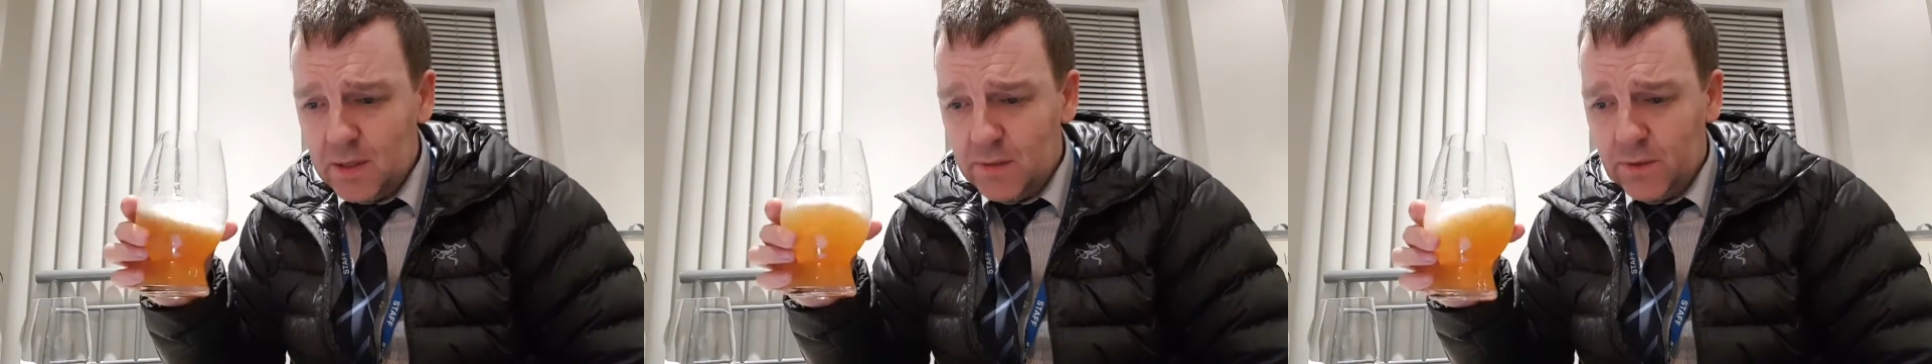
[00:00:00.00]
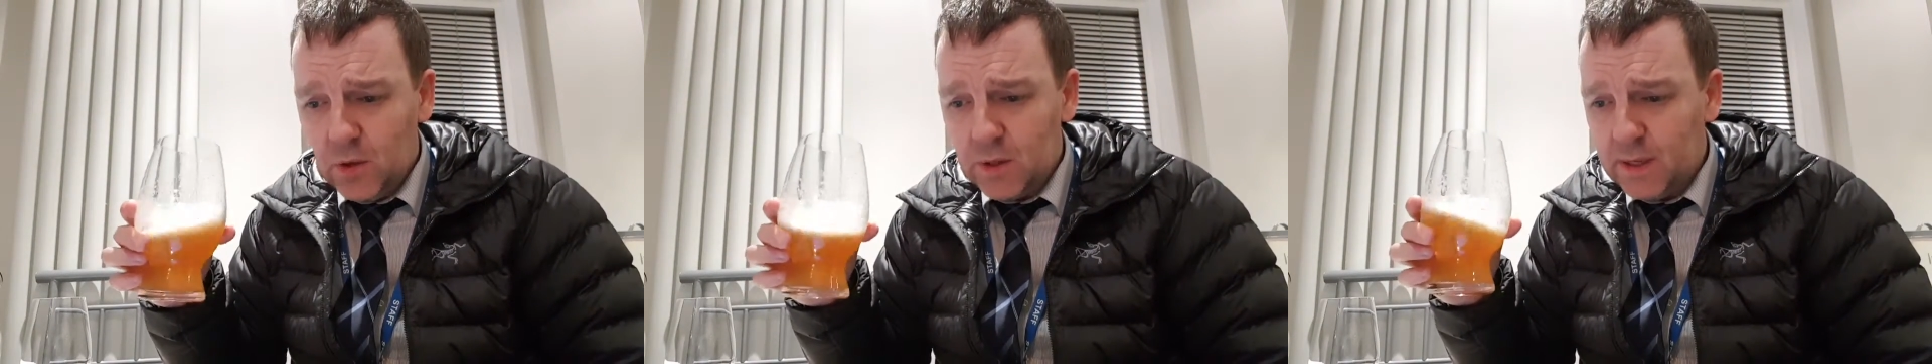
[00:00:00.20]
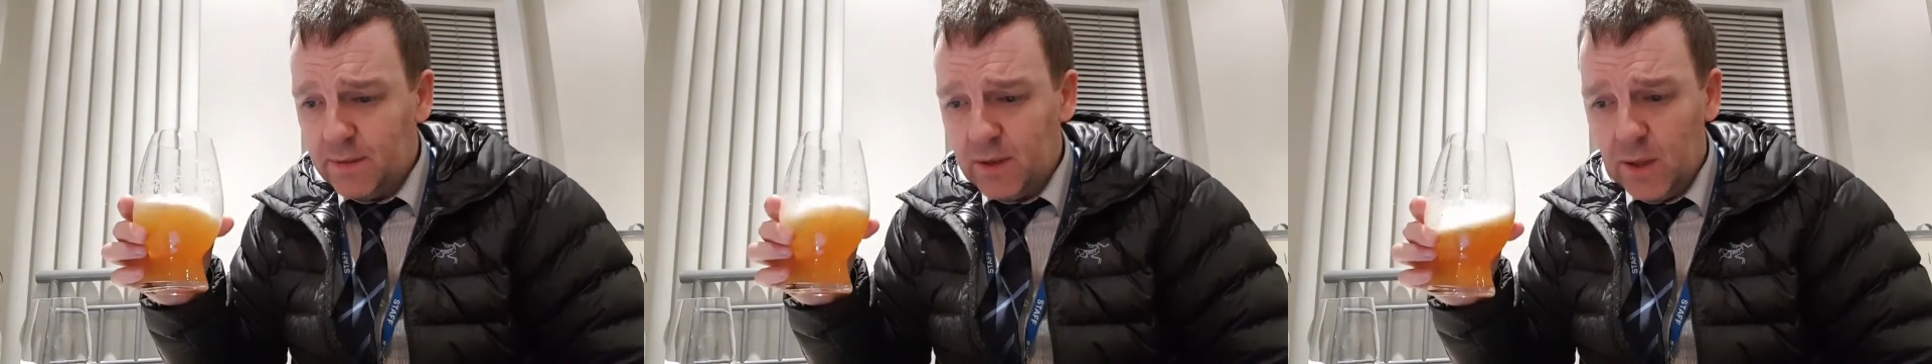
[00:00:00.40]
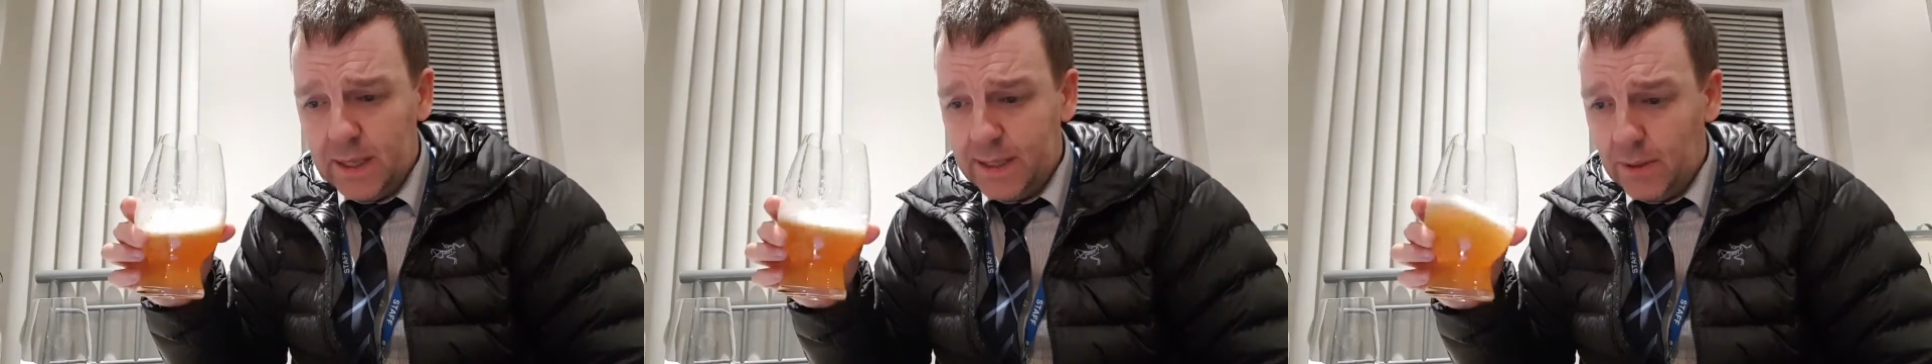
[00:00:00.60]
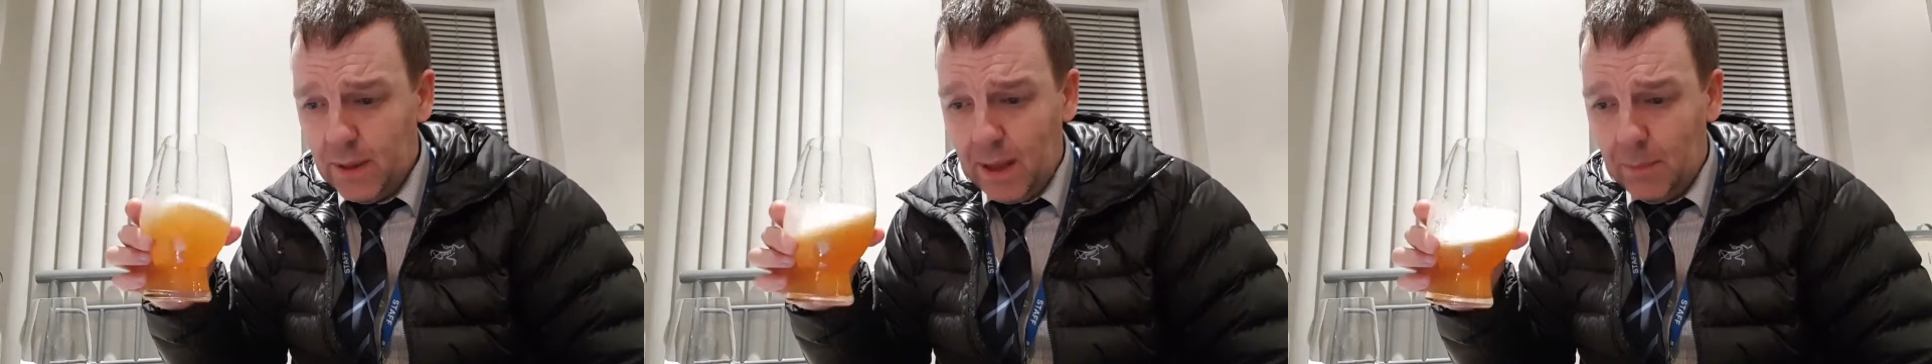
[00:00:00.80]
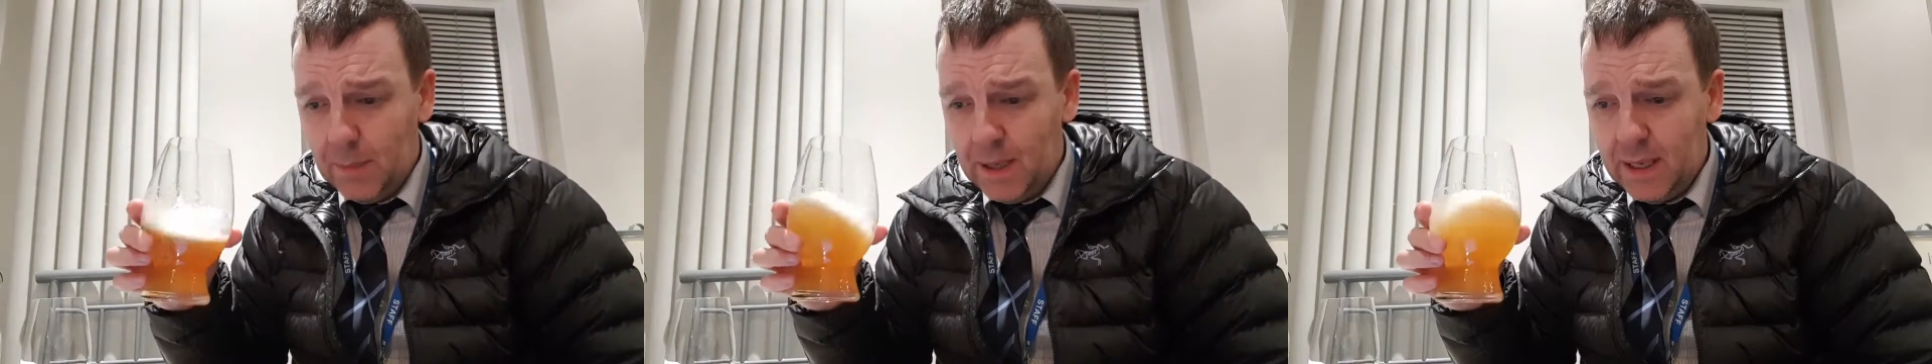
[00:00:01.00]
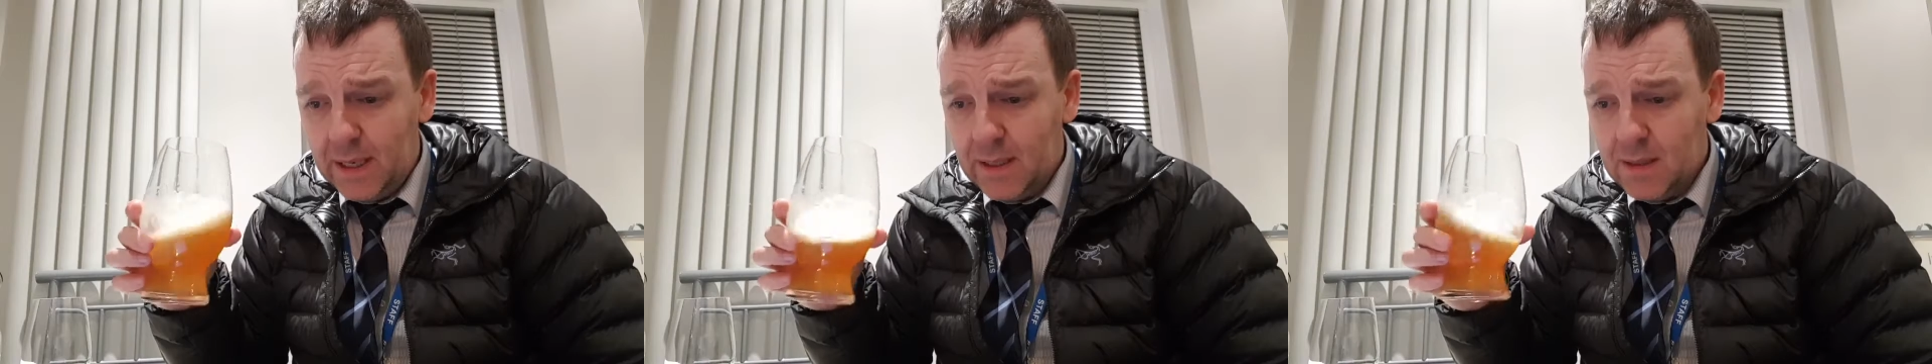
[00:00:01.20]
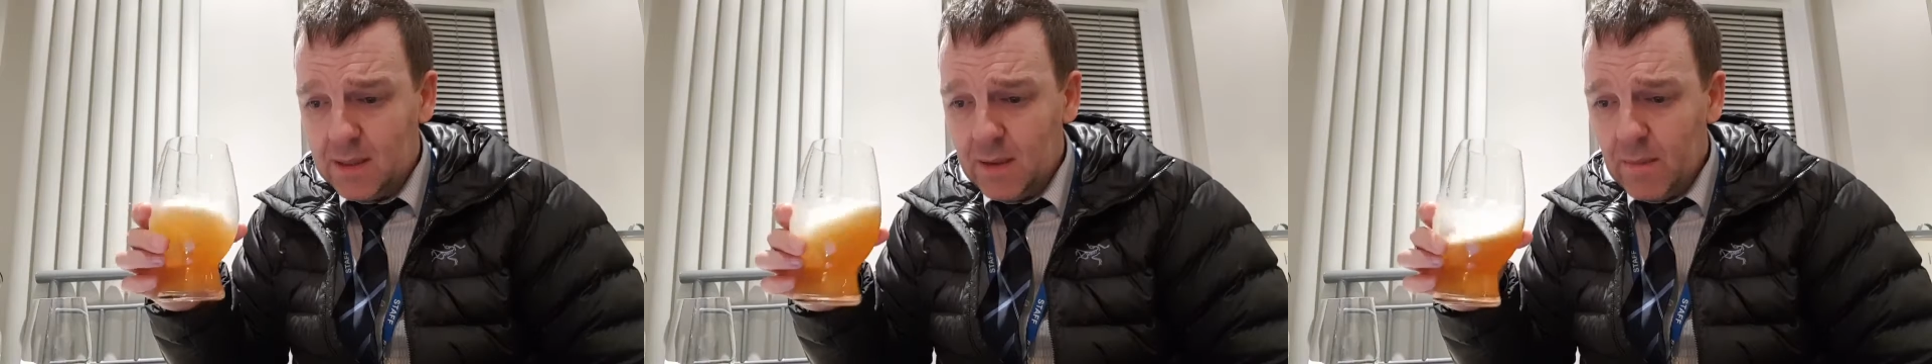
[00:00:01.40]
40, I have no idea what that
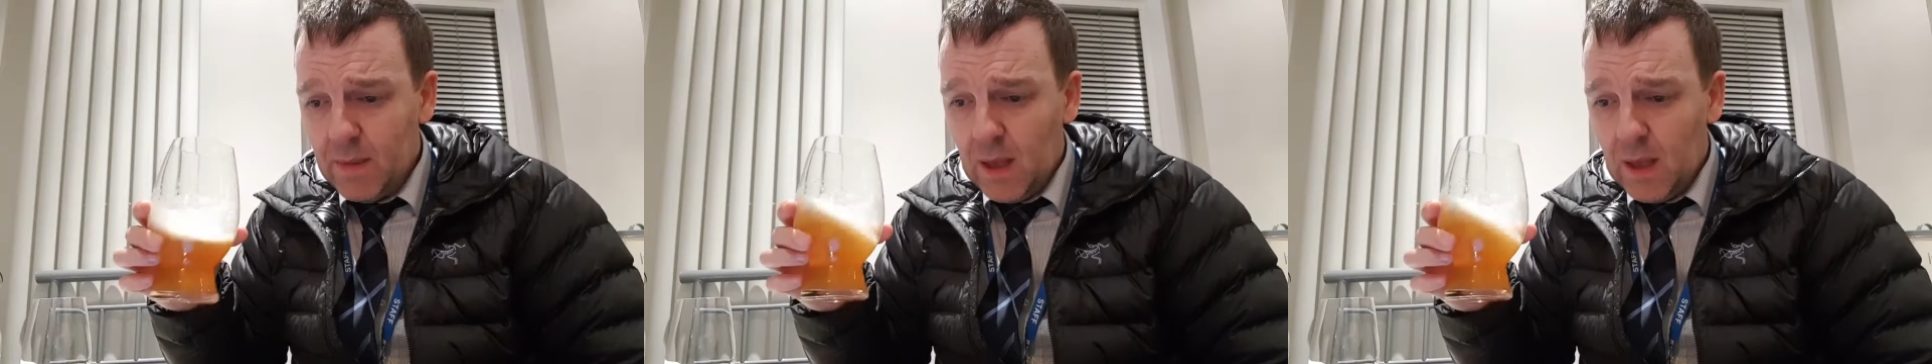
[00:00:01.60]
means.